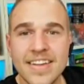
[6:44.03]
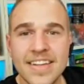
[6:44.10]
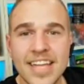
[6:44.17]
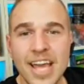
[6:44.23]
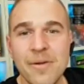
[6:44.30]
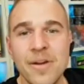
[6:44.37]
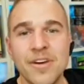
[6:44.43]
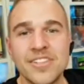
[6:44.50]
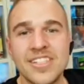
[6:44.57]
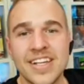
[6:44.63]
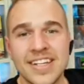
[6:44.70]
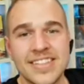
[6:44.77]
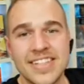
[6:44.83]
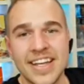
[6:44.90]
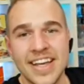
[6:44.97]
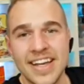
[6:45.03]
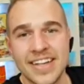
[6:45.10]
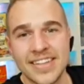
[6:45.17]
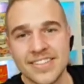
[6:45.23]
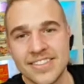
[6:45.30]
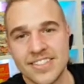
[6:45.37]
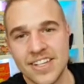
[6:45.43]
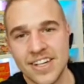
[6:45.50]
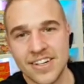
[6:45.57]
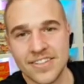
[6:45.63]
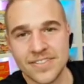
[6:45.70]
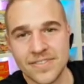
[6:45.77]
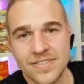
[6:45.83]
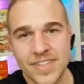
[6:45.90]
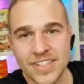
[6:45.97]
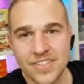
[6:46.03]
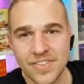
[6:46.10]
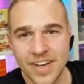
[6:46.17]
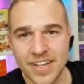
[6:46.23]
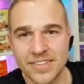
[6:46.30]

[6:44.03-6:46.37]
Yeah, but it was in the tin, so it was. It's fine.